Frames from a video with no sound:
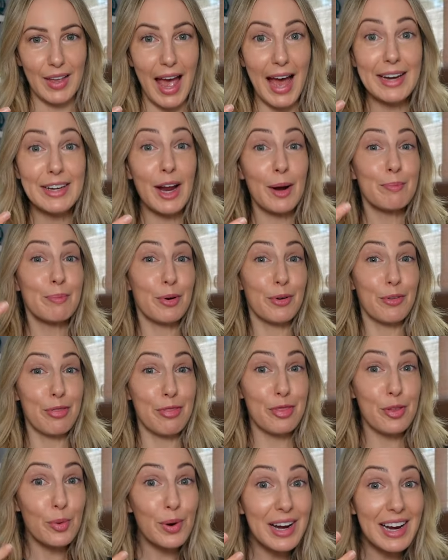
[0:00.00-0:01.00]
And number
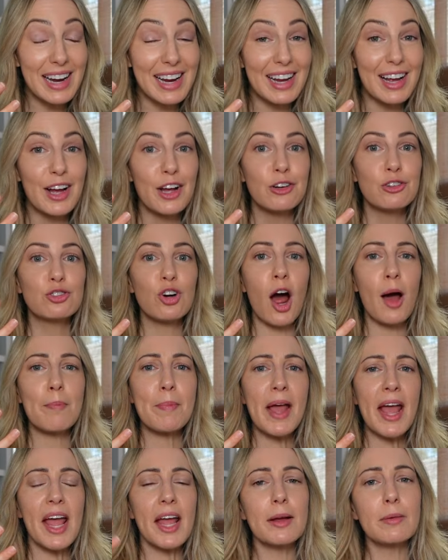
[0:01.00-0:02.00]
three, drop
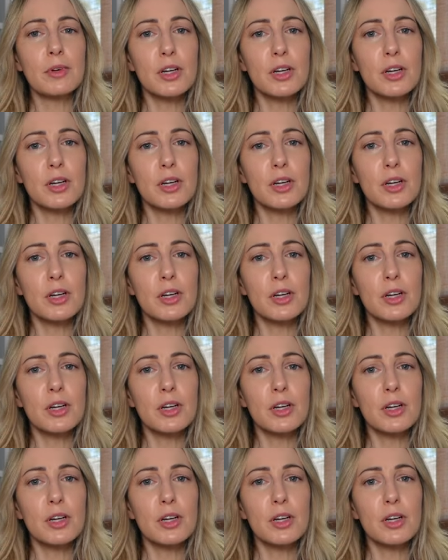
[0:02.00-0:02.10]
a